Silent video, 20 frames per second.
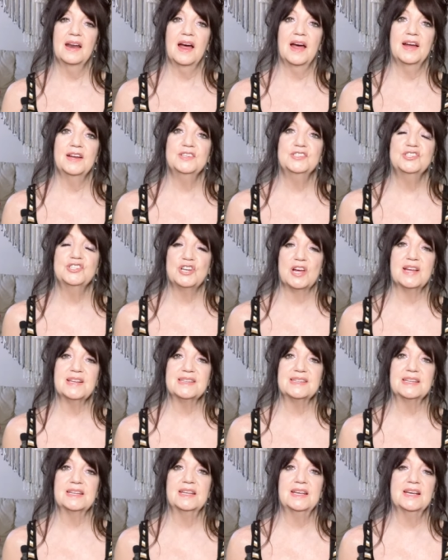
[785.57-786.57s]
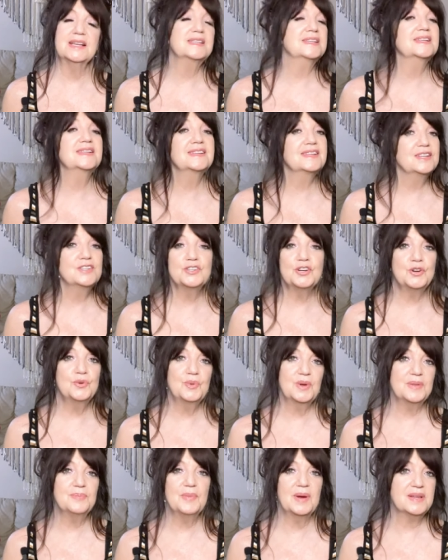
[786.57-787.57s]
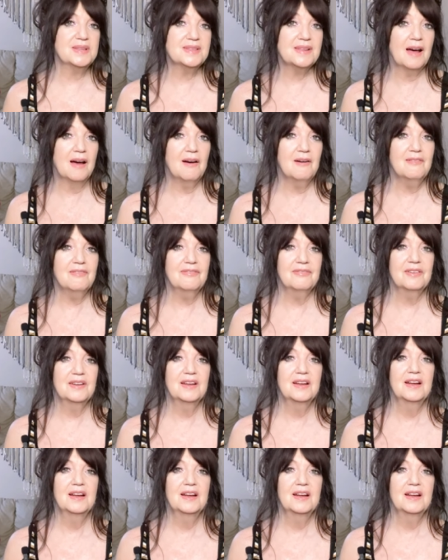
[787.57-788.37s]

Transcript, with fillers: that I just get centered with myself.